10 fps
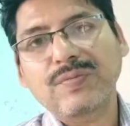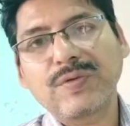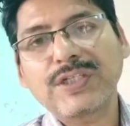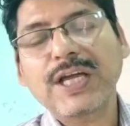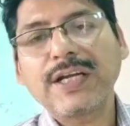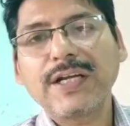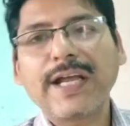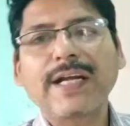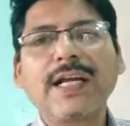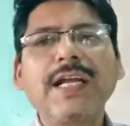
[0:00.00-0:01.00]
which are
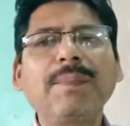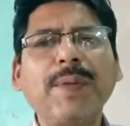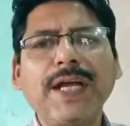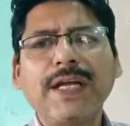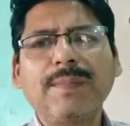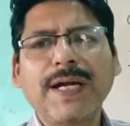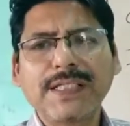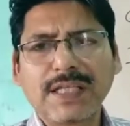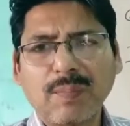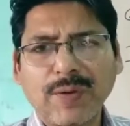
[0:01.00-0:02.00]
indirectly paid by
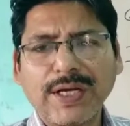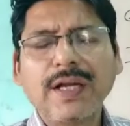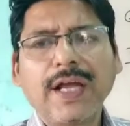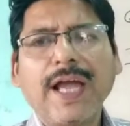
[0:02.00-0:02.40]
someone.